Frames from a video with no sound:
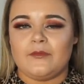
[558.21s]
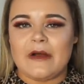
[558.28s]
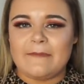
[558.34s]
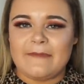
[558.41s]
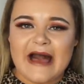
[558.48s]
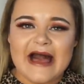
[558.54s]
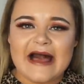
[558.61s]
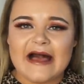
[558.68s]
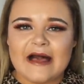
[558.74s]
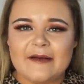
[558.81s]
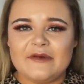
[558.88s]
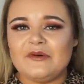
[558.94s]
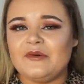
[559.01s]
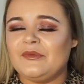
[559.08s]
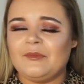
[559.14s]
My
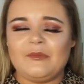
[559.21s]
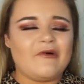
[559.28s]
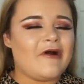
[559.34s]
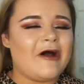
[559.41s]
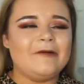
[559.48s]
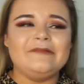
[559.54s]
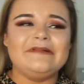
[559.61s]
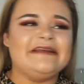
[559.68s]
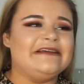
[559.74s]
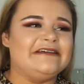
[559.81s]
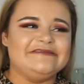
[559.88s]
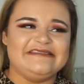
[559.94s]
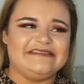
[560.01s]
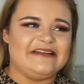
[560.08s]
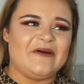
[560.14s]
mum probably
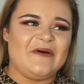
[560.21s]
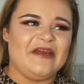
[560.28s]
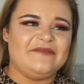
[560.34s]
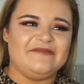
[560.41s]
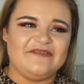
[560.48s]
goes annoyed